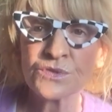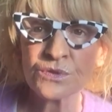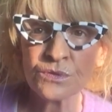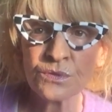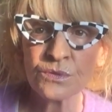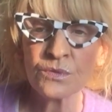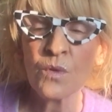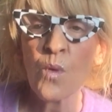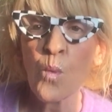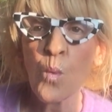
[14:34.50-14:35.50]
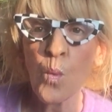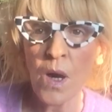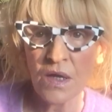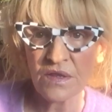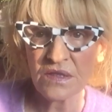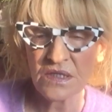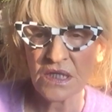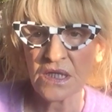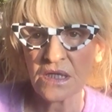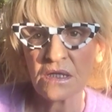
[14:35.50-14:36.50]
to
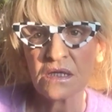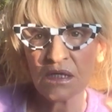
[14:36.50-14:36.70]
wanting